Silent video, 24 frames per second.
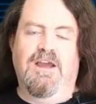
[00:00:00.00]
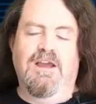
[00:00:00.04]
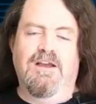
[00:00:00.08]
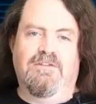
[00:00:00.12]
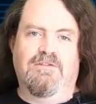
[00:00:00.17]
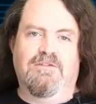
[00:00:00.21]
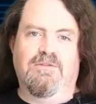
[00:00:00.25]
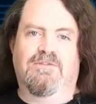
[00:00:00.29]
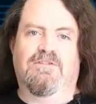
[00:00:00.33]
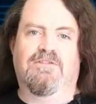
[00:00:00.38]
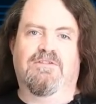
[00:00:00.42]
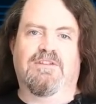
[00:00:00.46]

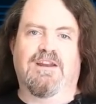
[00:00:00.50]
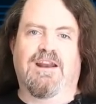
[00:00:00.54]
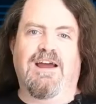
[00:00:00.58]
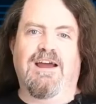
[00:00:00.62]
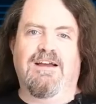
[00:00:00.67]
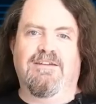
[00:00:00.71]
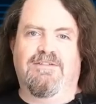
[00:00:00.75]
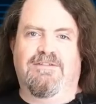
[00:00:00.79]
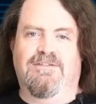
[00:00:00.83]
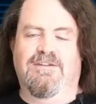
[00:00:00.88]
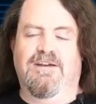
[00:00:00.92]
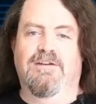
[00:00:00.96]
so
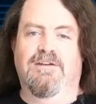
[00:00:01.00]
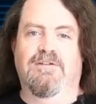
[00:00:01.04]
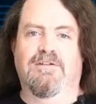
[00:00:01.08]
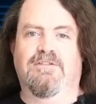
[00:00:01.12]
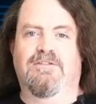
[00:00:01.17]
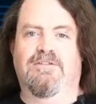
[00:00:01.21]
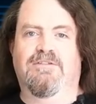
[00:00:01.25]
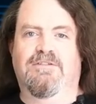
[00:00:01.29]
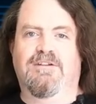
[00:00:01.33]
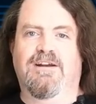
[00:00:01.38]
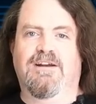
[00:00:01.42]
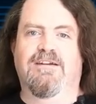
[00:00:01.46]
Strasse,
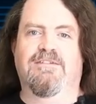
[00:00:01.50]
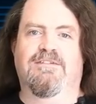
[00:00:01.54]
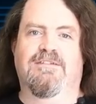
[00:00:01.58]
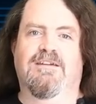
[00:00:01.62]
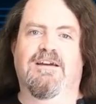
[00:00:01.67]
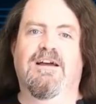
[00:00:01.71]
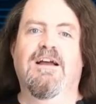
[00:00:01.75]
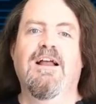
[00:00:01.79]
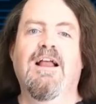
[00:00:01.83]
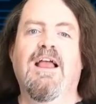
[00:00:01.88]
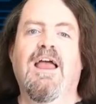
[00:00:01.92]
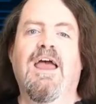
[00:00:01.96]
not Strasse,